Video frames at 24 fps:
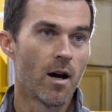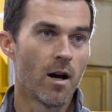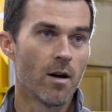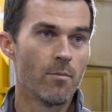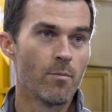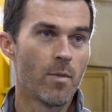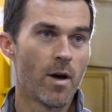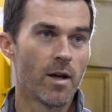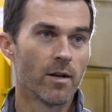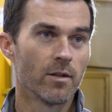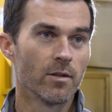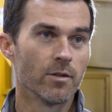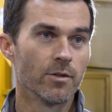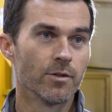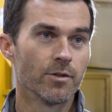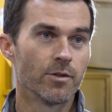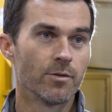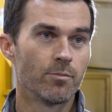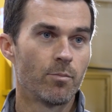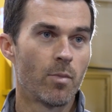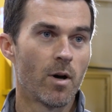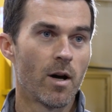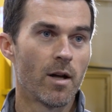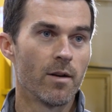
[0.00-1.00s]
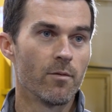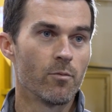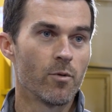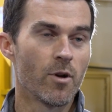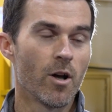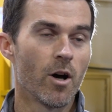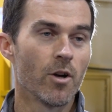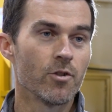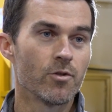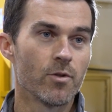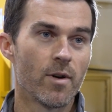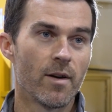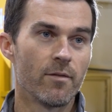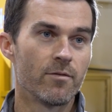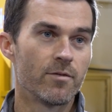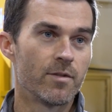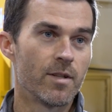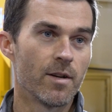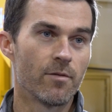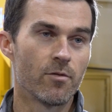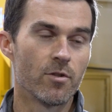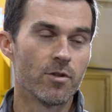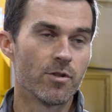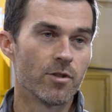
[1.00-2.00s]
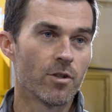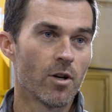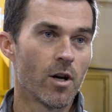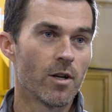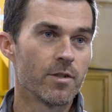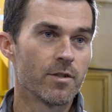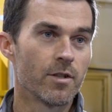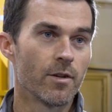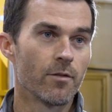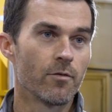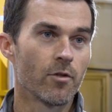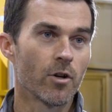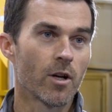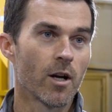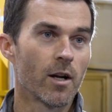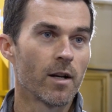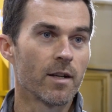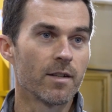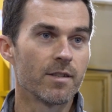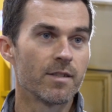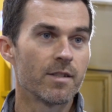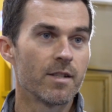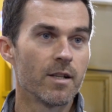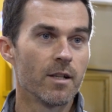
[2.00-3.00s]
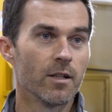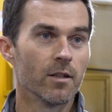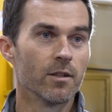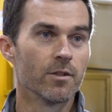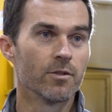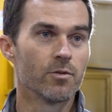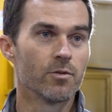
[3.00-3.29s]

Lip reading: metals, but we also have different saws that are for cutting steel as